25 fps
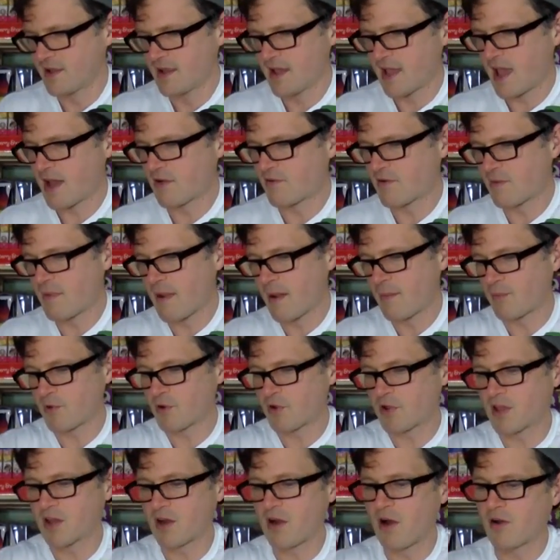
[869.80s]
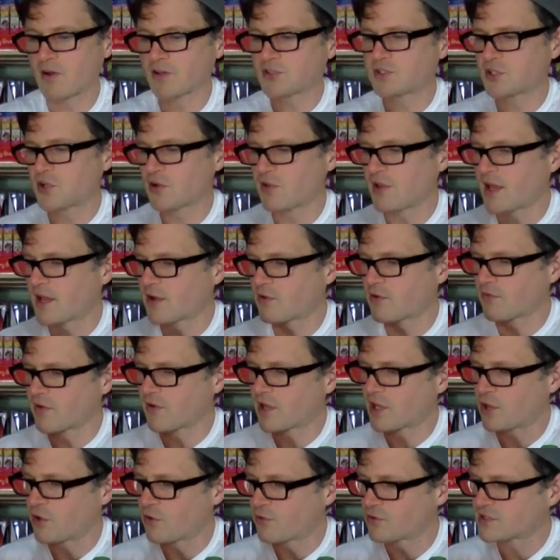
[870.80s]
And remember, you can also like
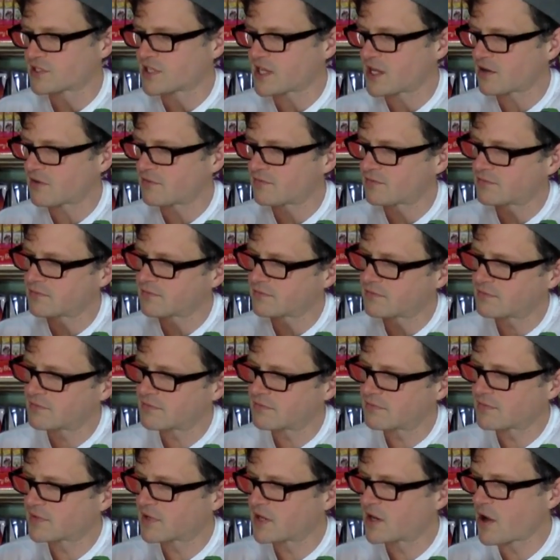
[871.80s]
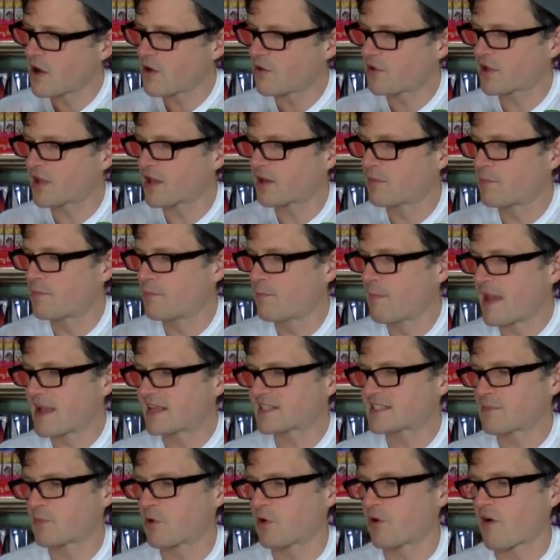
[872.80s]
reuse it. You know, you can make
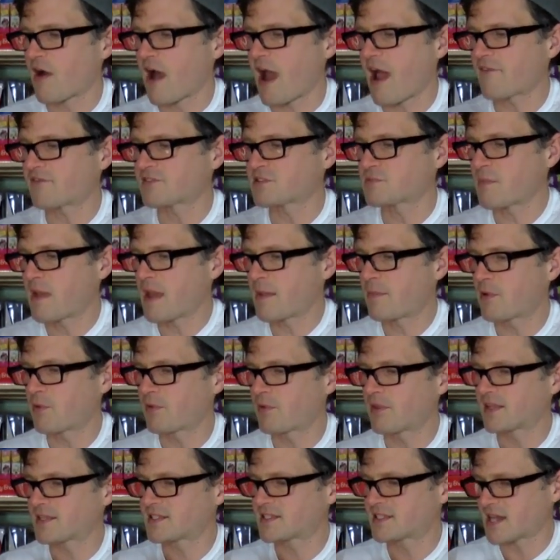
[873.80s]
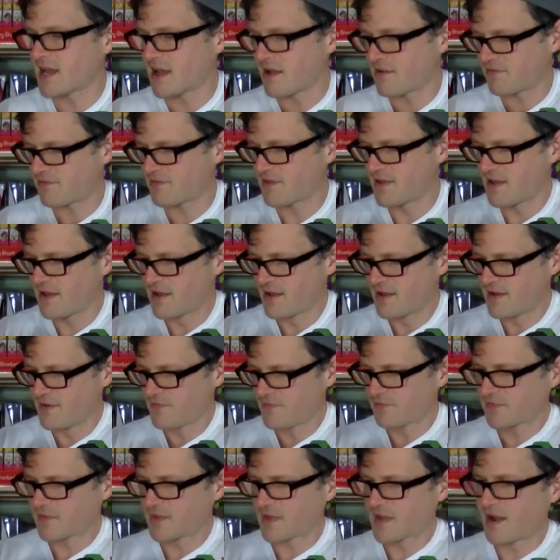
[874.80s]
some crafts maybe with this stuff.
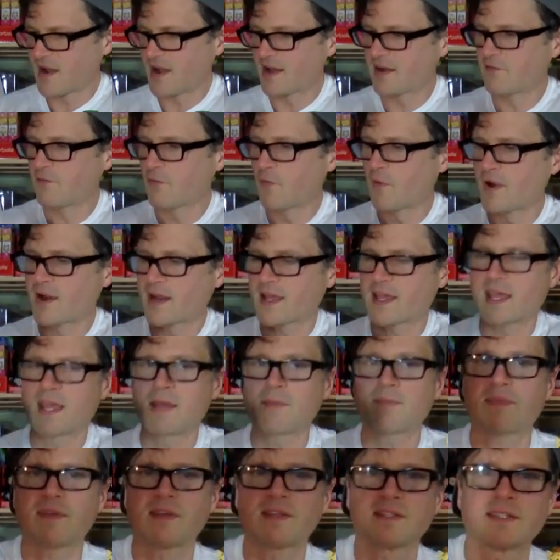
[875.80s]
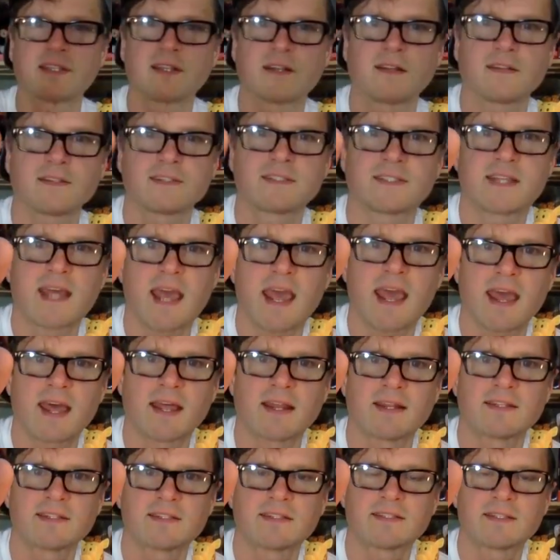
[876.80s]
Kind of want to keep these little
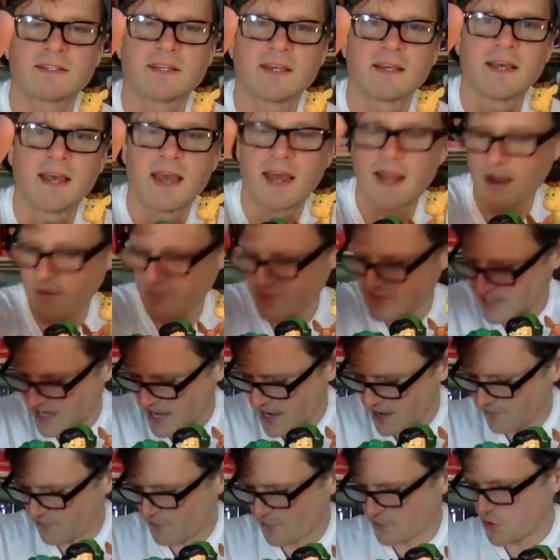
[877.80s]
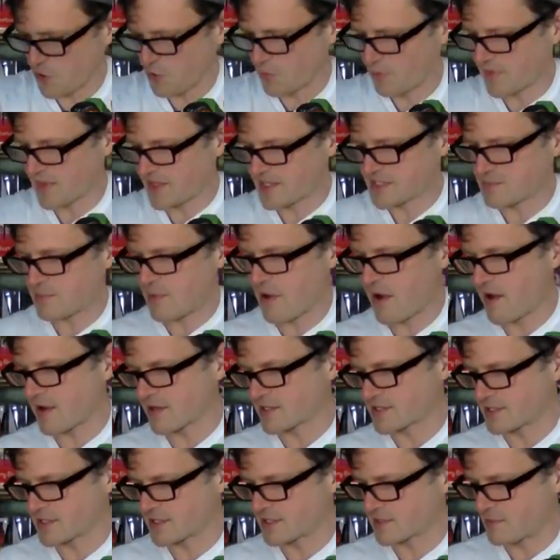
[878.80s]
stands. And I was careful to open these
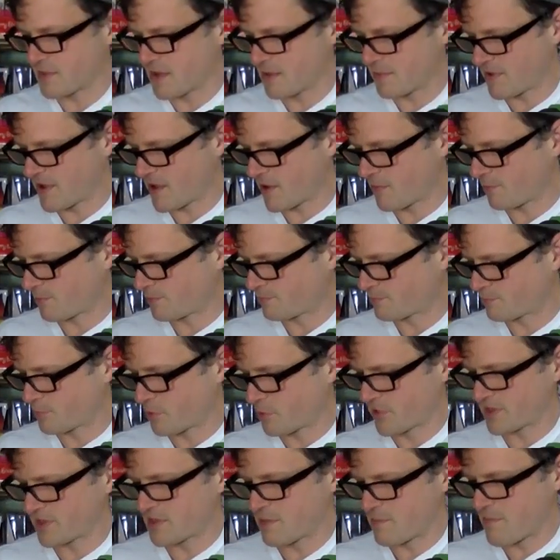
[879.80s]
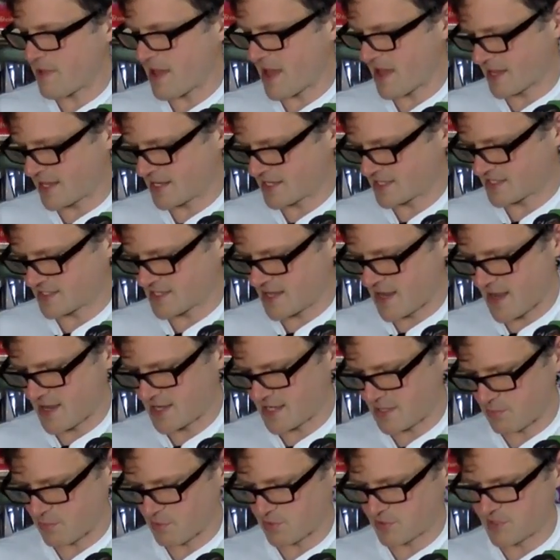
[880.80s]
boxes. Maybe I'll put them back inside
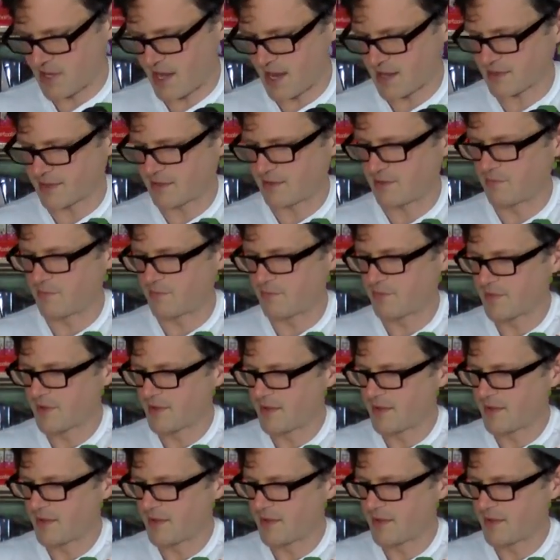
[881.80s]
to protect them.